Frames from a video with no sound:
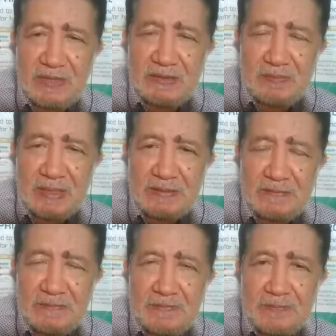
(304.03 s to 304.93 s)
to fight
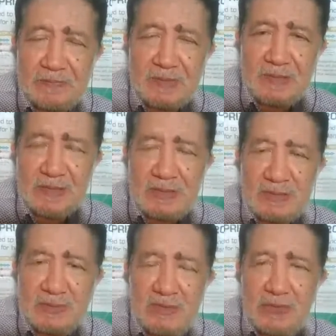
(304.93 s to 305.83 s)
back.
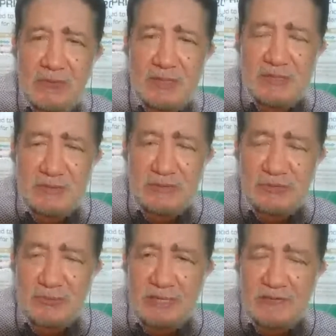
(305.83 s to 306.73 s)
So the
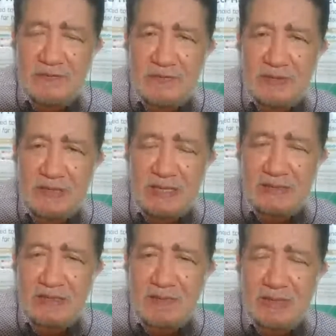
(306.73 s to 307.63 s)
question, do we have
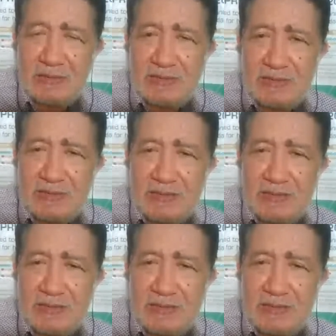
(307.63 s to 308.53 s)

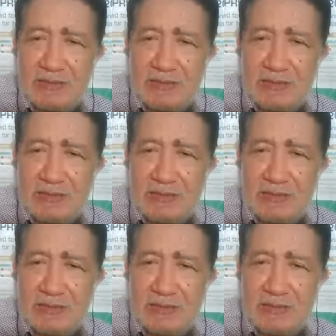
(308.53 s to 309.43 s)
antibiotics
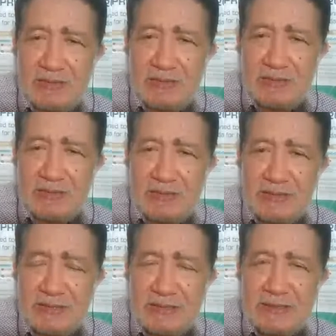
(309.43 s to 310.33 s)

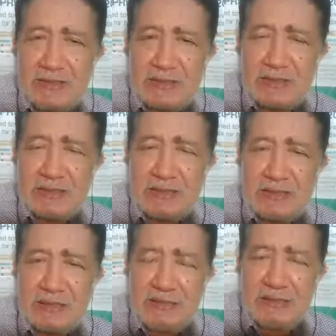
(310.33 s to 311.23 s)
for
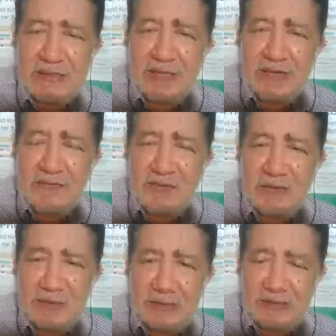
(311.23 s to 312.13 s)
viruses?
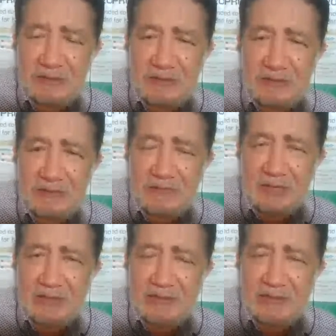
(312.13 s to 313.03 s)
The answer is no,
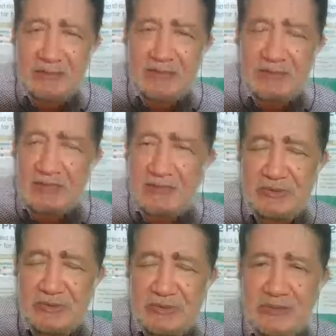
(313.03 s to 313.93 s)
because
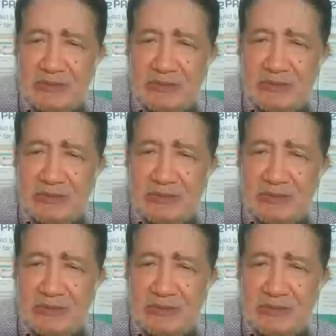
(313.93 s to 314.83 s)
it does not
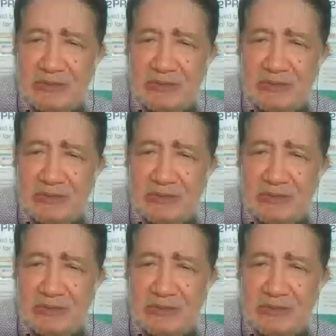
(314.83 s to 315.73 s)
have life
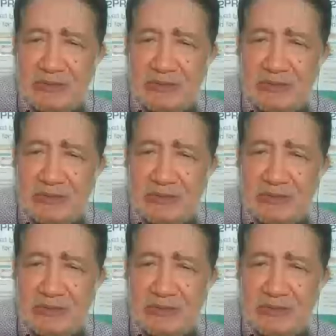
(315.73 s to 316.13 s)
on its own.